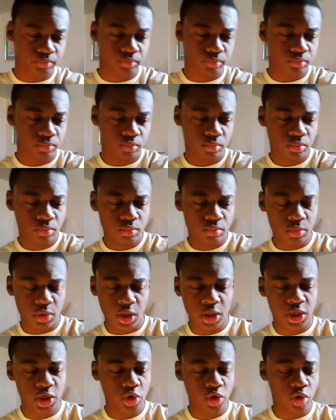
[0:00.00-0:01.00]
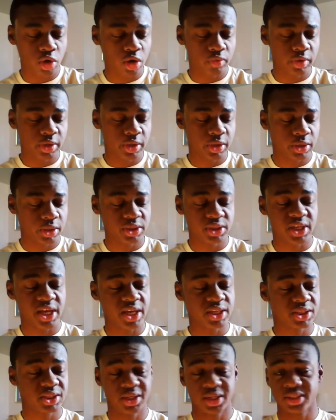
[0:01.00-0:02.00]
Deodorant. This is
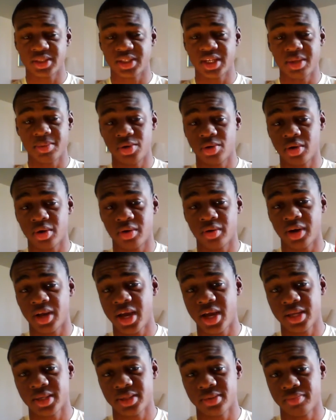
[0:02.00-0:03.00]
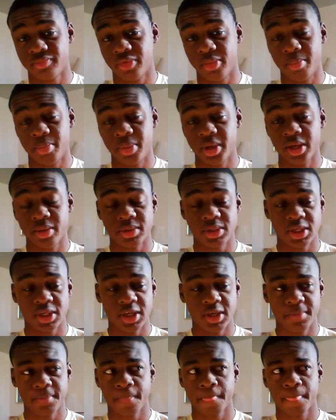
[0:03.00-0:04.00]
actually the same deodorant I had from
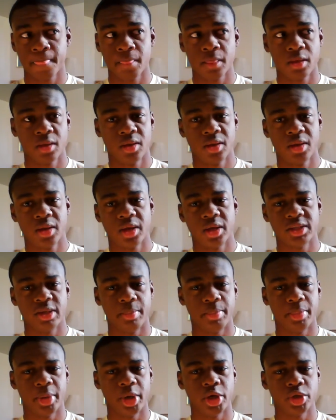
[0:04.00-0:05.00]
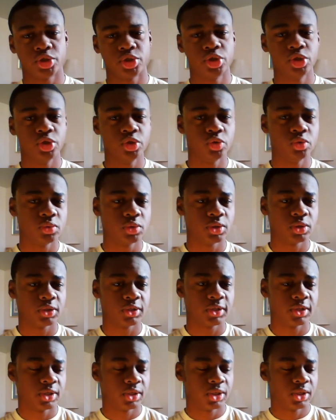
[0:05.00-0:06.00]
BMT because I bought 2.
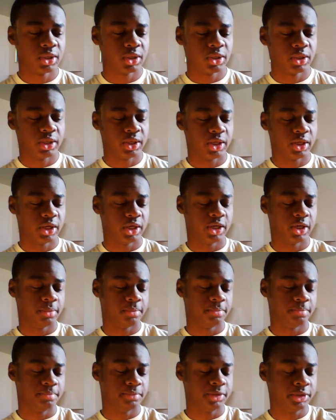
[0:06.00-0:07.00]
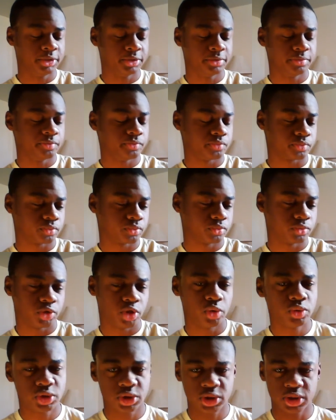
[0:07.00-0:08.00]
And
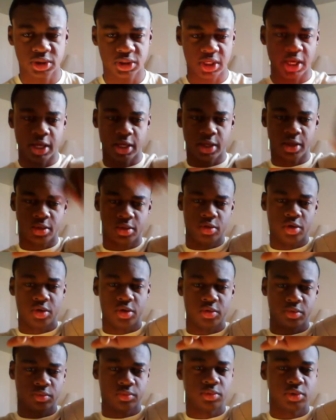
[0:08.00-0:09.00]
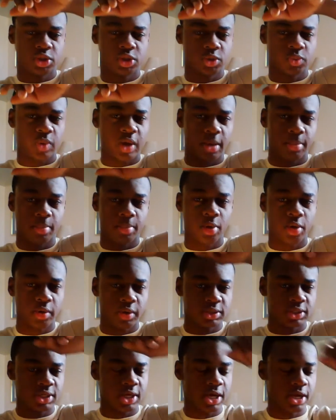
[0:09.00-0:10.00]
don't just like swipe all
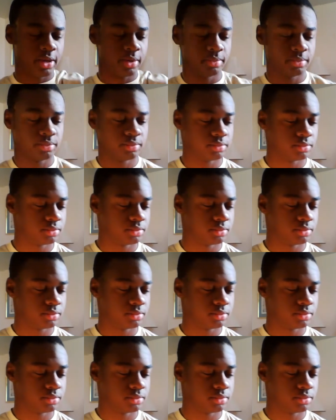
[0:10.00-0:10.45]
the time.